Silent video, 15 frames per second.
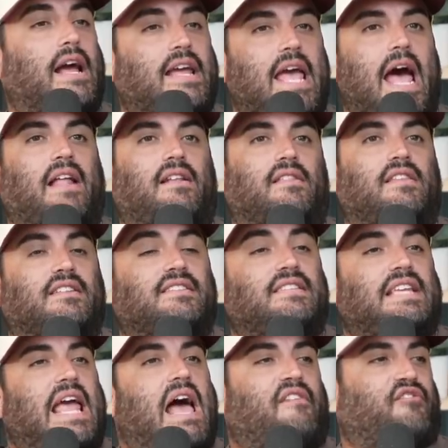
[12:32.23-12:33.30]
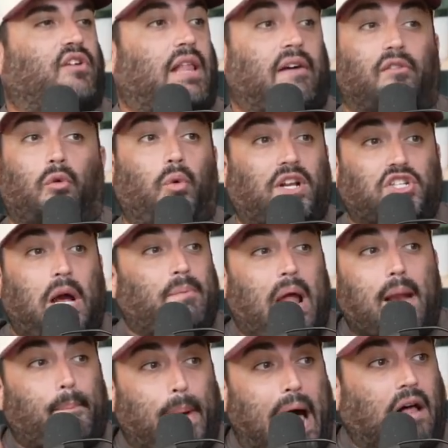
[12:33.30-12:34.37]
again, this is the effort level, which I'm not
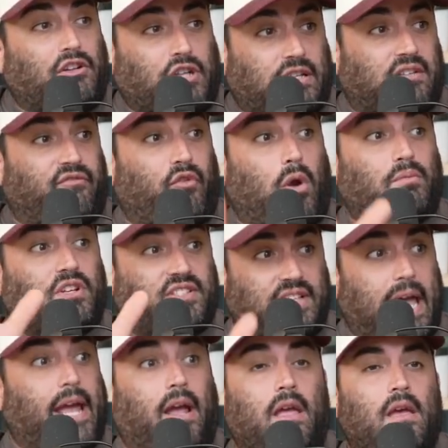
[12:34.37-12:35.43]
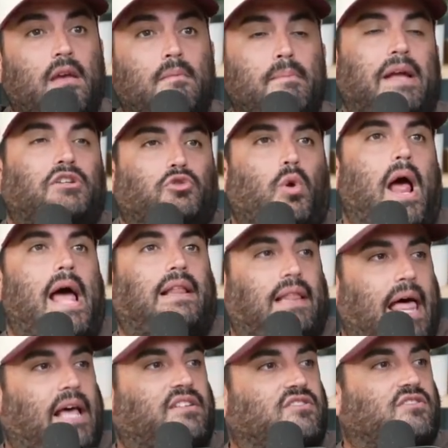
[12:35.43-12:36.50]
apologizing for. I'm just saying men try
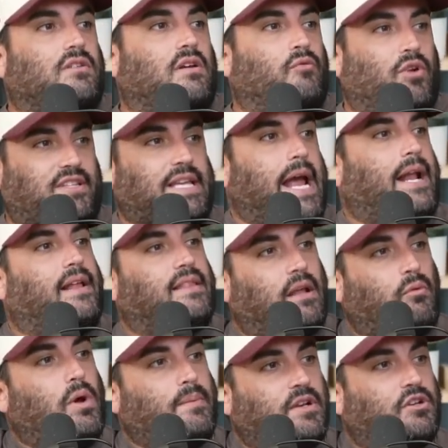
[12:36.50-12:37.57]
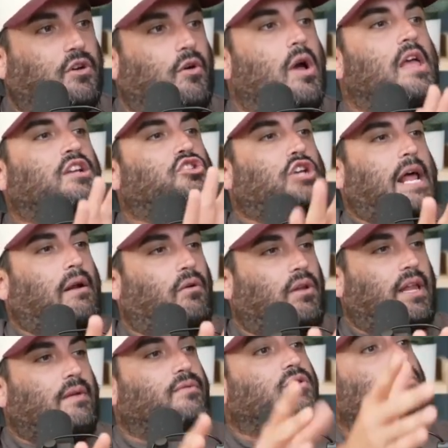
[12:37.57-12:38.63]
less with dating than women do,
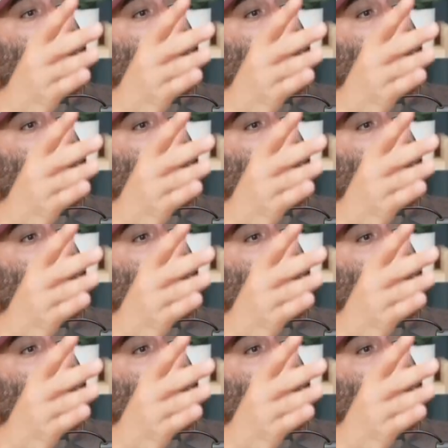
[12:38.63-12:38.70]
generally.